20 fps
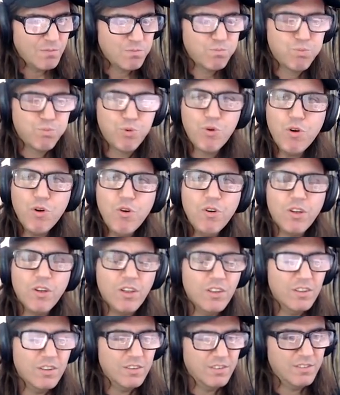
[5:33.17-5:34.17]
Brutal.
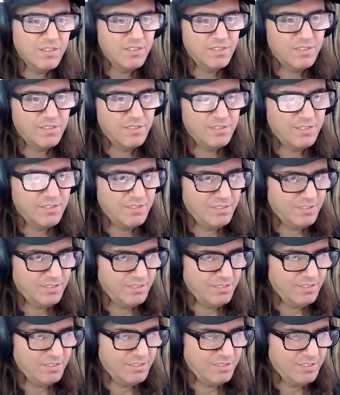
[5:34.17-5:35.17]
And you really,
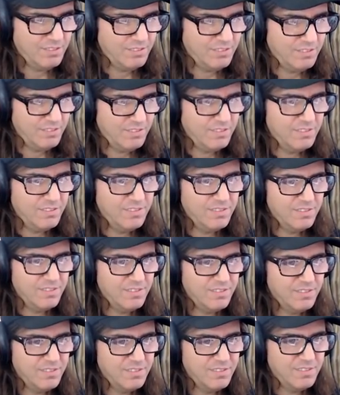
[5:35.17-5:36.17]
your heart goes out with The,
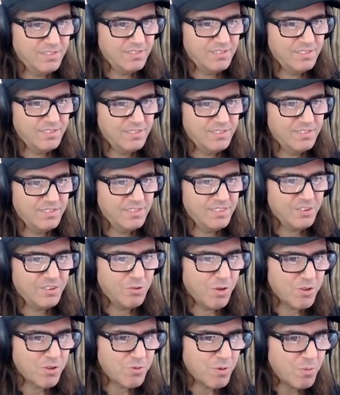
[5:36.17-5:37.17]
the embarrassment. Let's
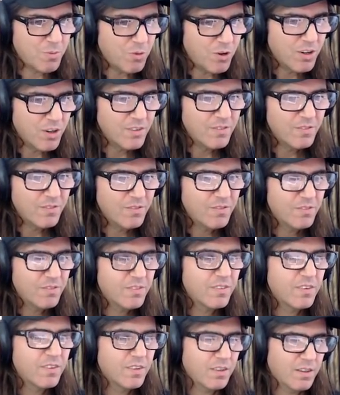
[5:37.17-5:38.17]
watch one more.
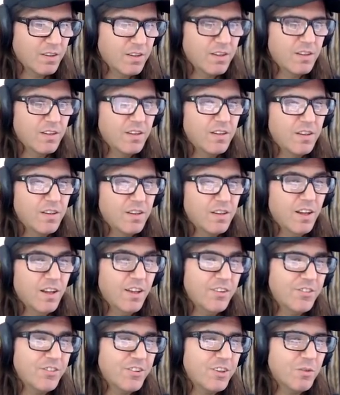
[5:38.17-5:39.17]
Oh,
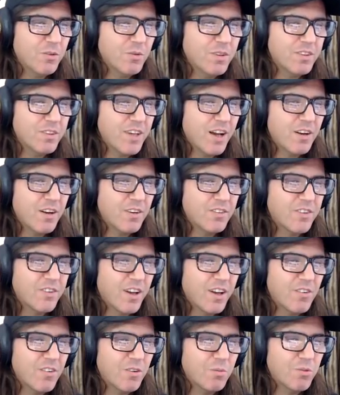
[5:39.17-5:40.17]
this is a good one. Ty-
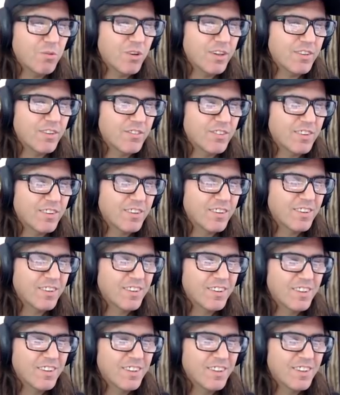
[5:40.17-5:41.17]

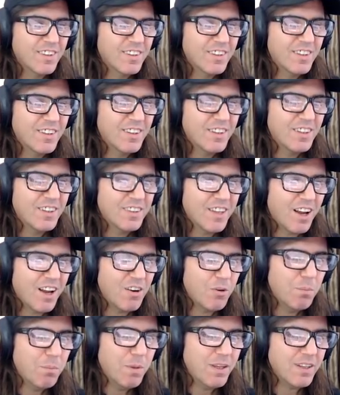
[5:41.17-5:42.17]
Tyrell,
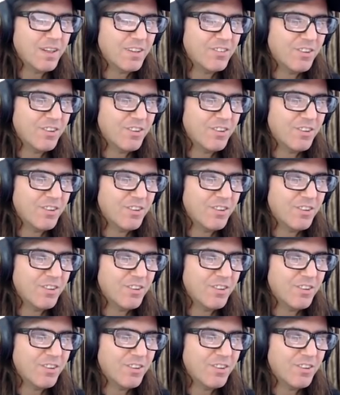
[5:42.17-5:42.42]
Tyrell Biggs.